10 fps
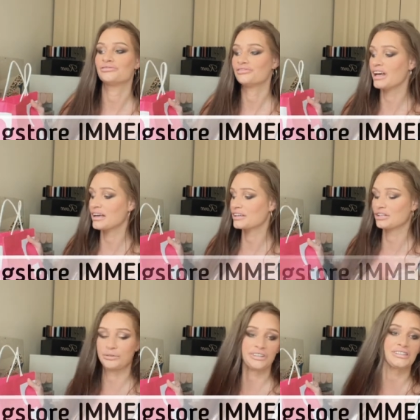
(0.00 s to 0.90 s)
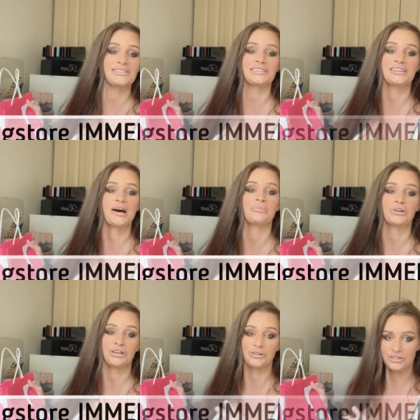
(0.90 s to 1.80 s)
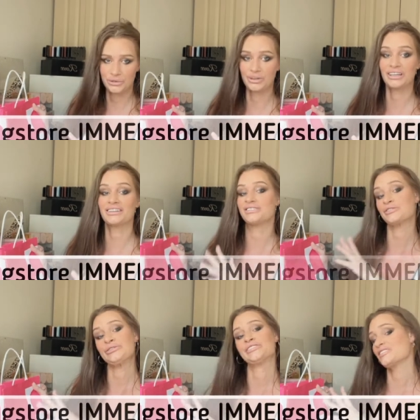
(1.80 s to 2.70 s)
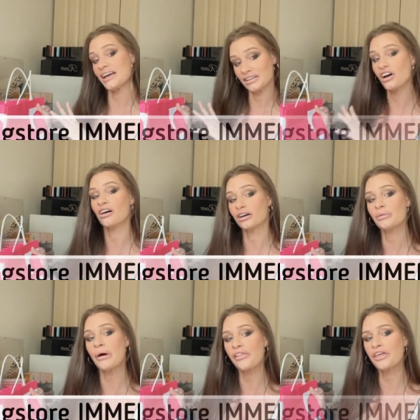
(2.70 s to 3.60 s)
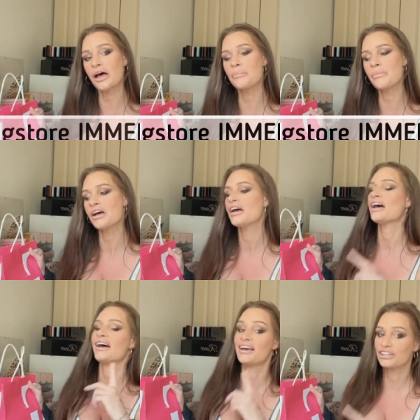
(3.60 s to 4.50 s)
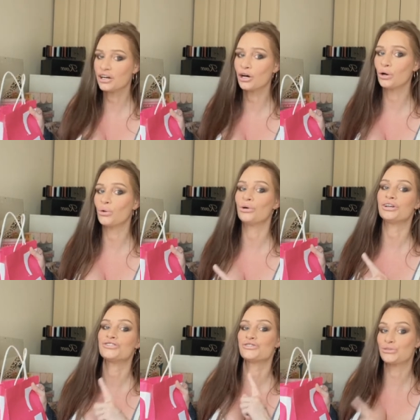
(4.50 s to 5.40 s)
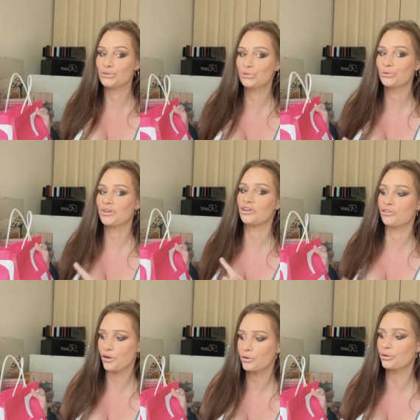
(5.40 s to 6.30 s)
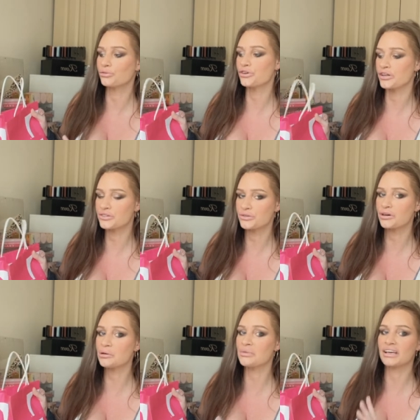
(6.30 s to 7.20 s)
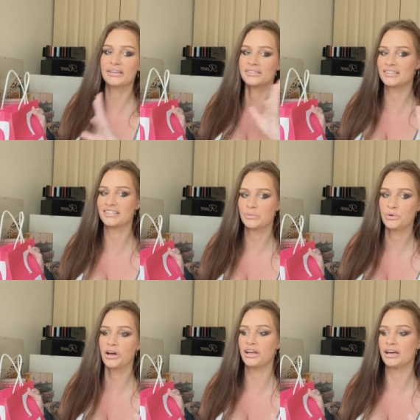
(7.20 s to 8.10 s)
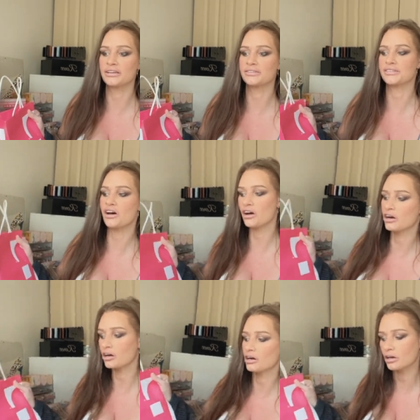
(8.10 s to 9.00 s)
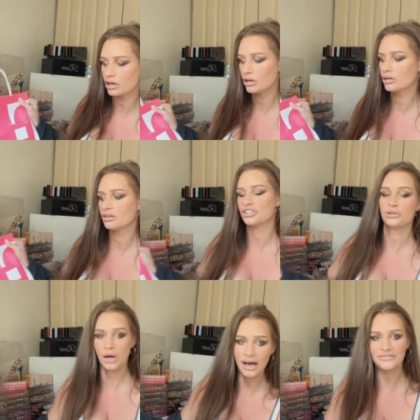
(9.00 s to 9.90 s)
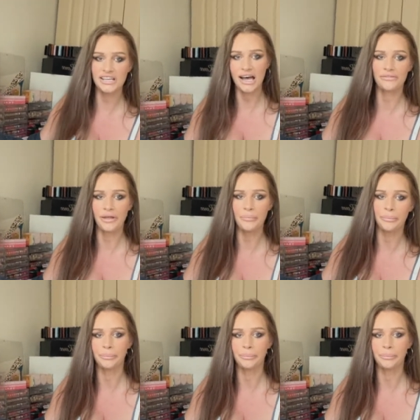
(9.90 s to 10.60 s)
Like, you need to stop what you're doing as soon as I talk about them and go to your local drugstore, because these products are, you have to have them.